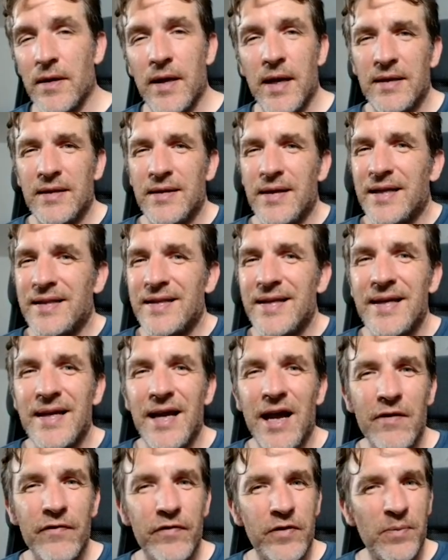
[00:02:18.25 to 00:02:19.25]
And I think
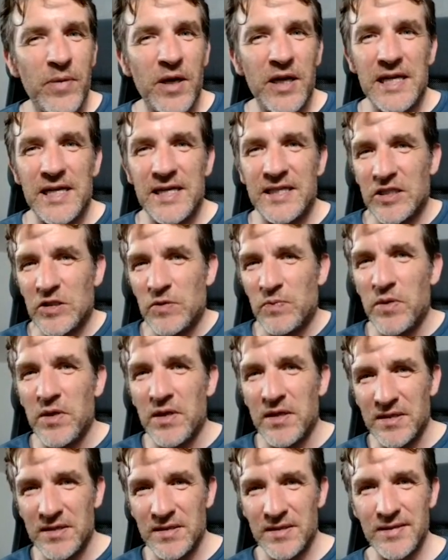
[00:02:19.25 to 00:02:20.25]
everybody has
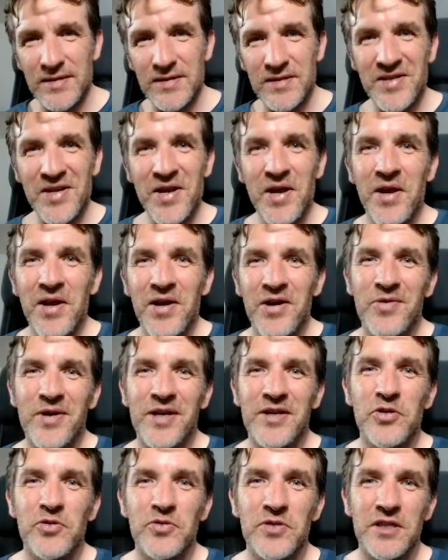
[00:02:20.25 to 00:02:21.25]
experienced this when
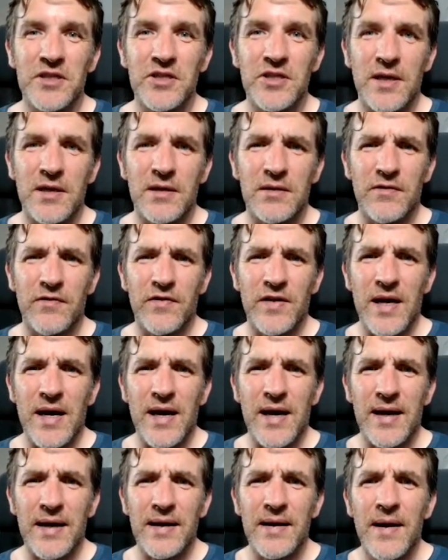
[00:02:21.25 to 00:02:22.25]
using generative
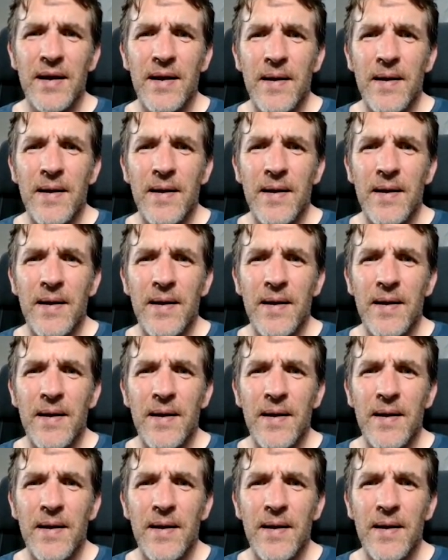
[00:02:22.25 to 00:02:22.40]
AI,